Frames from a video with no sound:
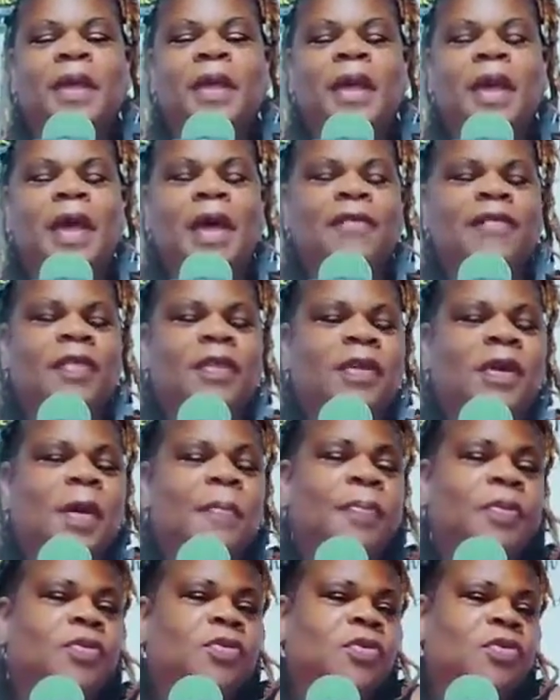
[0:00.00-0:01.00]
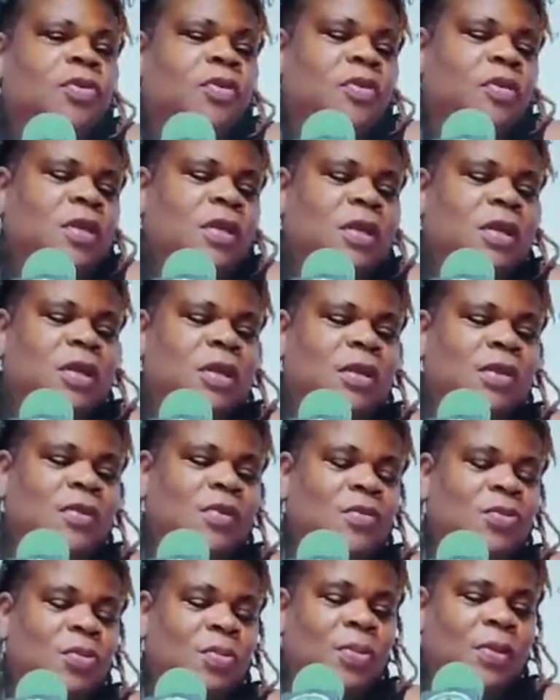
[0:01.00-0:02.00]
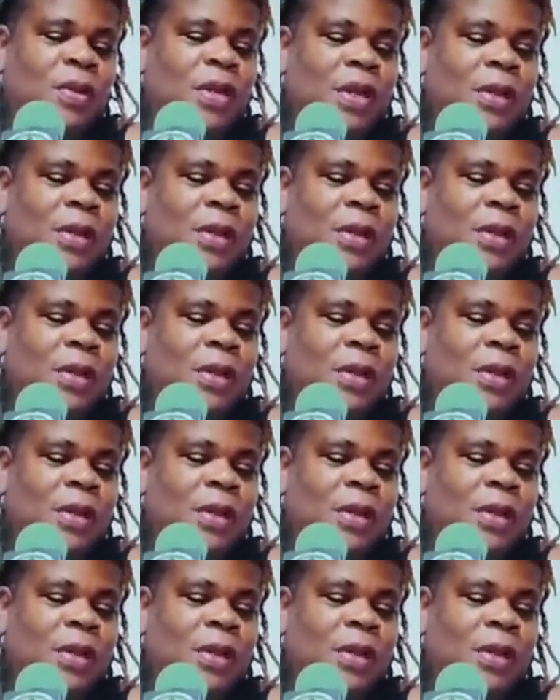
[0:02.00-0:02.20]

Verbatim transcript: Having the opportunity to be